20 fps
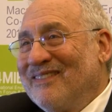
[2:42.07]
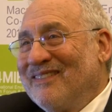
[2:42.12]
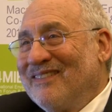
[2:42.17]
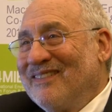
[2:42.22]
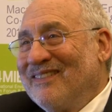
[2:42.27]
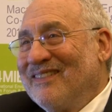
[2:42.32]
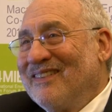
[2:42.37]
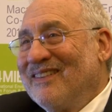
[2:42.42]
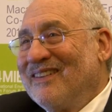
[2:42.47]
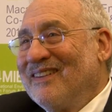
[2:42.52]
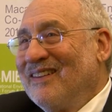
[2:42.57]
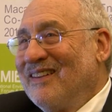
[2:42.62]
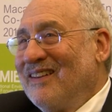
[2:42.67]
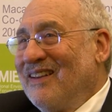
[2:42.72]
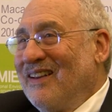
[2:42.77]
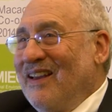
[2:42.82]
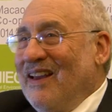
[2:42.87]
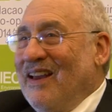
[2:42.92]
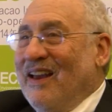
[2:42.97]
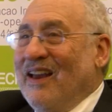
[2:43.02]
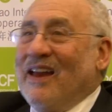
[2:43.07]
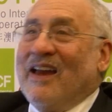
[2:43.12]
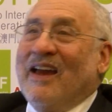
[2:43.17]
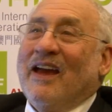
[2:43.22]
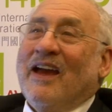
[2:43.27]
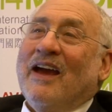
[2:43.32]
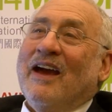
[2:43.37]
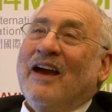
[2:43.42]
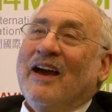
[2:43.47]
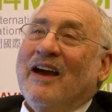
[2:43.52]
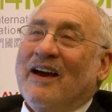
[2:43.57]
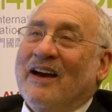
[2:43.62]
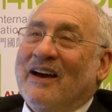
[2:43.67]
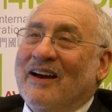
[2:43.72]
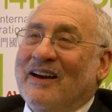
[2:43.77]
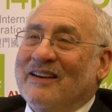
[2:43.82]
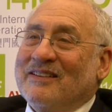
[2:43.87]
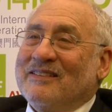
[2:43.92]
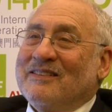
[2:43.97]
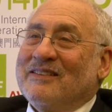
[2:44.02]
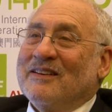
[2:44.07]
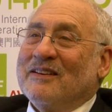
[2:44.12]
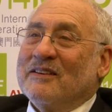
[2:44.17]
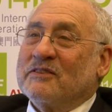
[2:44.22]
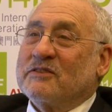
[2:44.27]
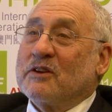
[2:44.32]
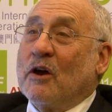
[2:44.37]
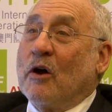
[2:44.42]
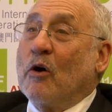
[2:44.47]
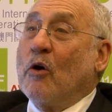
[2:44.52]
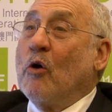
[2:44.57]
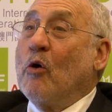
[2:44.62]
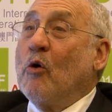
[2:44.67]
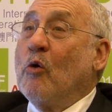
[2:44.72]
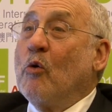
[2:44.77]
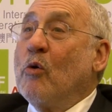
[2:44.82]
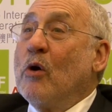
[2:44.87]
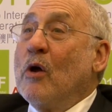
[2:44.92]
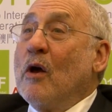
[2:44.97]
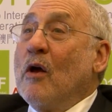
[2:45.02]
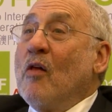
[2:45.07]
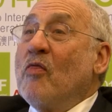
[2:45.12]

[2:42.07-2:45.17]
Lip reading: Yeah. And so